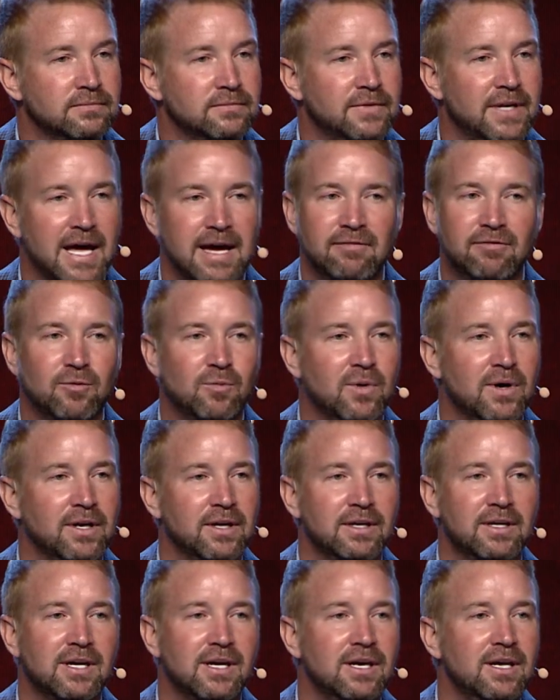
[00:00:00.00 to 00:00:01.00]
David wasn't
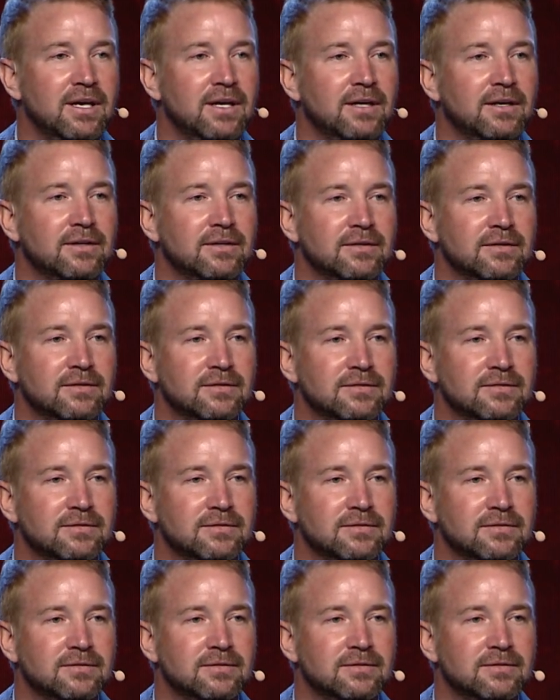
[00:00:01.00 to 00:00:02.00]
a king.
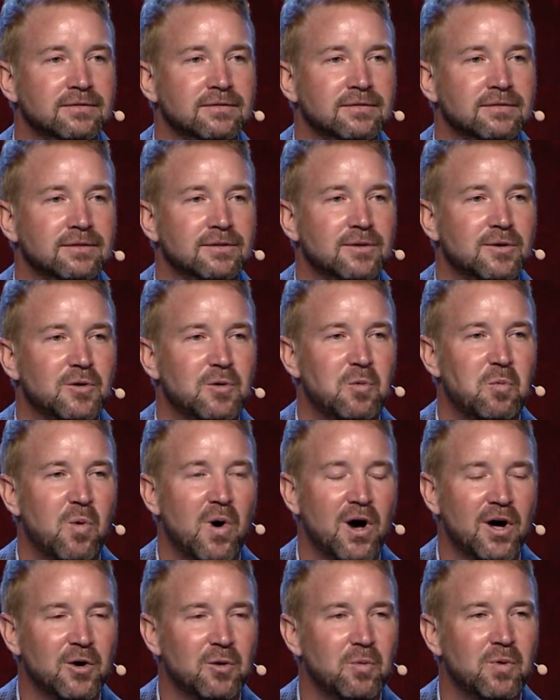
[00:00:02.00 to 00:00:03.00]

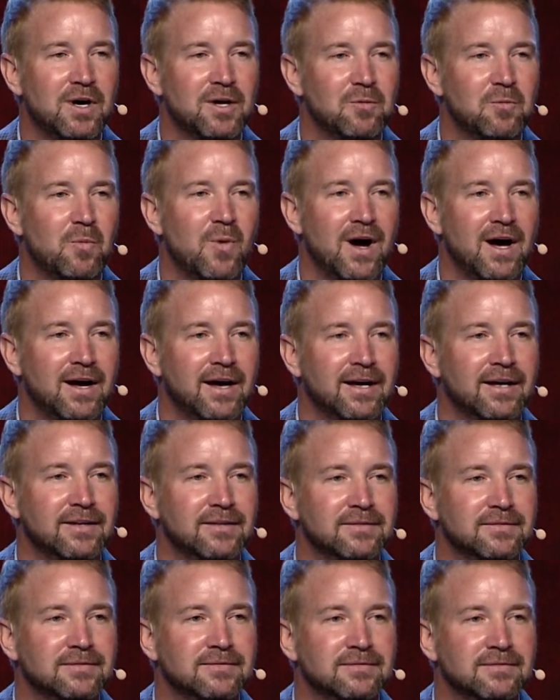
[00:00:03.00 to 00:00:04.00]
Water wasn't wine.
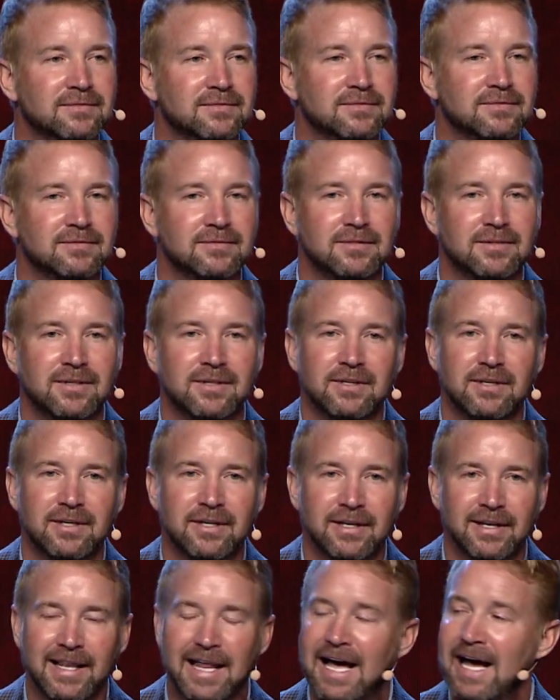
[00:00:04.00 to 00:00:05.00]

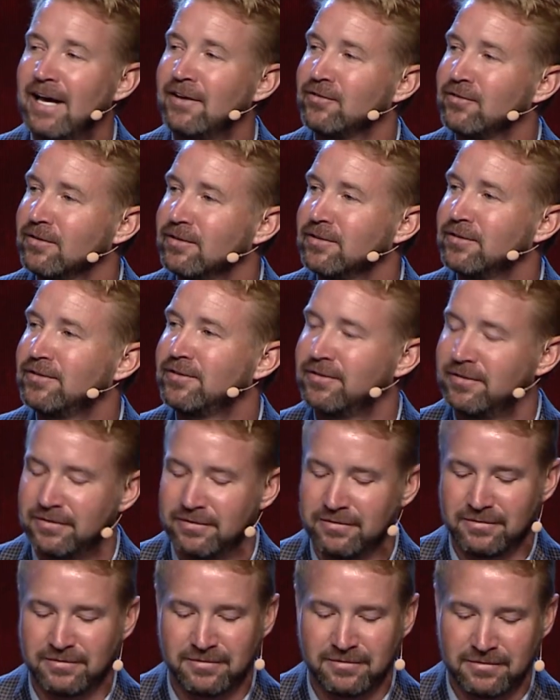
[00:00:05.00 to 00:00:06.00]
And Lazarus,
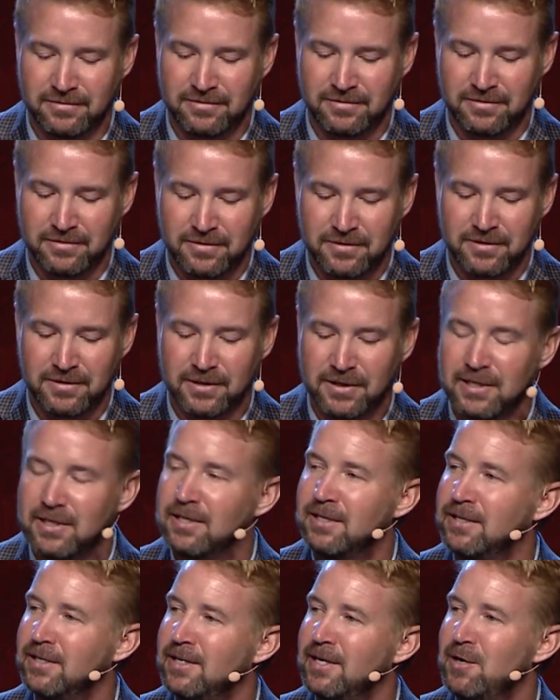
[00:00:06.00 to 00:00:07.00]

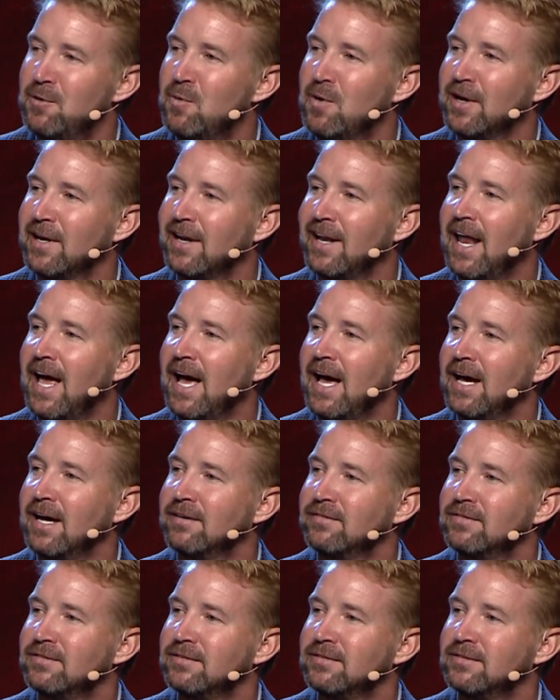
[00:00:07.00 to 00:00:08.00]
he wasn't
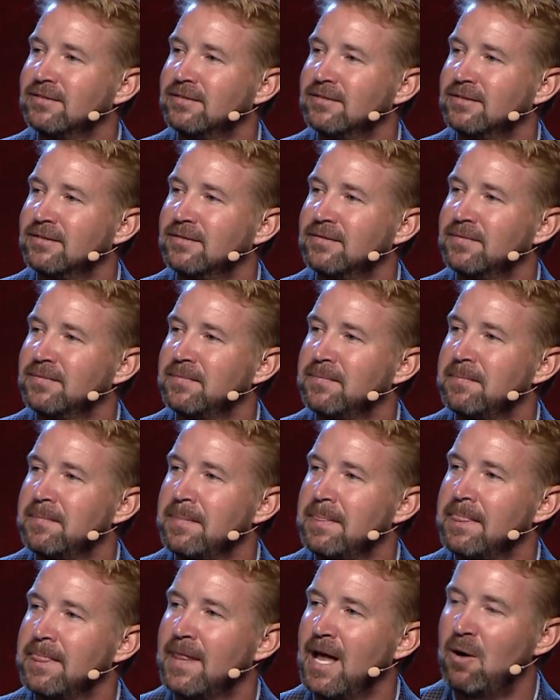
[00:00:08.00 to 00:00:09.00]
alive.
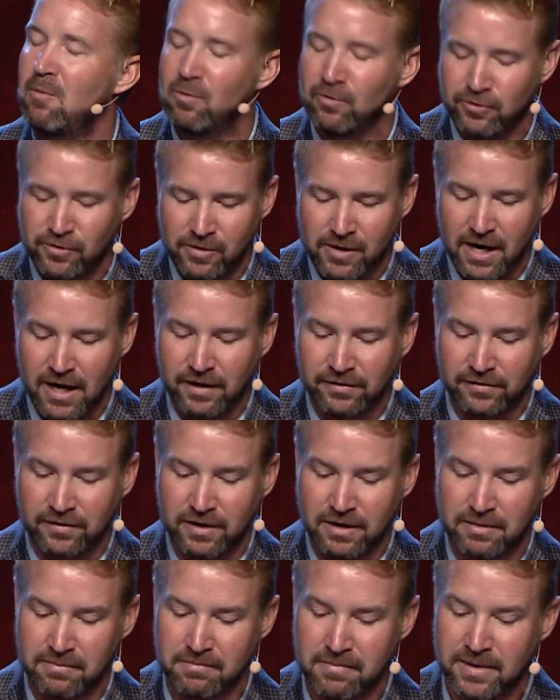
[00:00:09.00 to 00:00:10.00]
I want you guys to
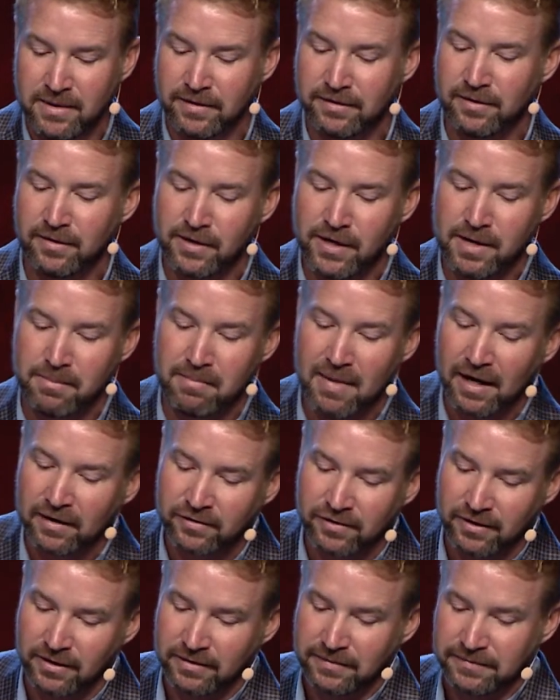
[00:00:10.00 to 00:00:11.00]
get
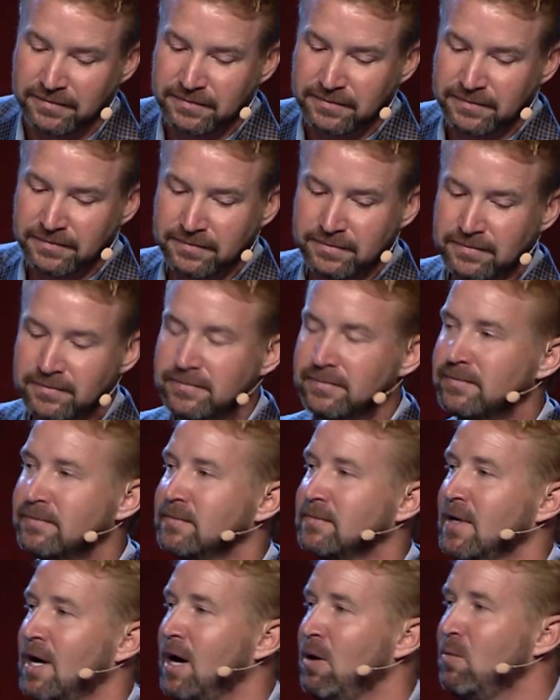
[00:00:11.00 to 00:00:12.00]
messy.
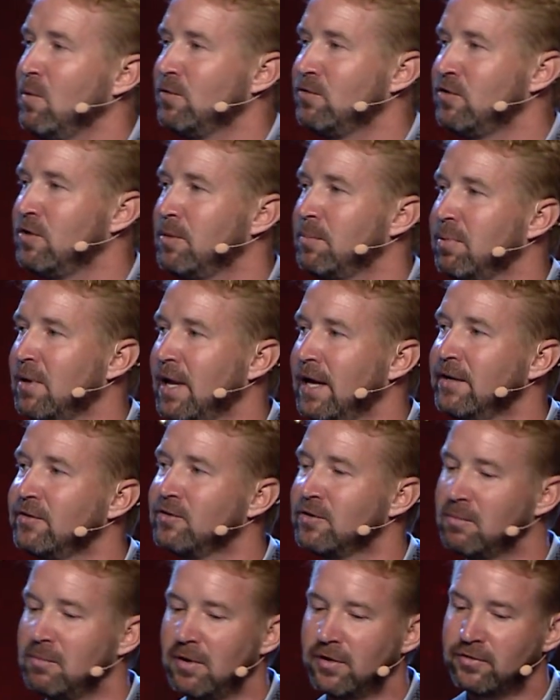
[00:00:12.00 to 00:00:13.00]
I want you to plant
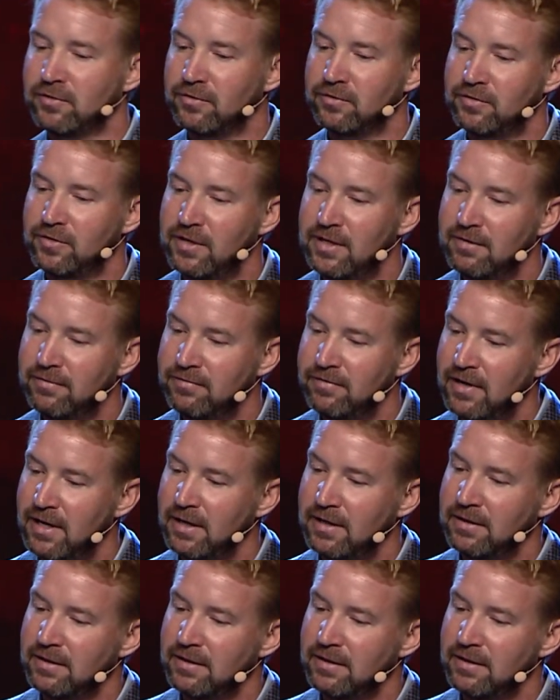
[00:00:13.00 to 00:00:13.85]
your mustard seed of faith.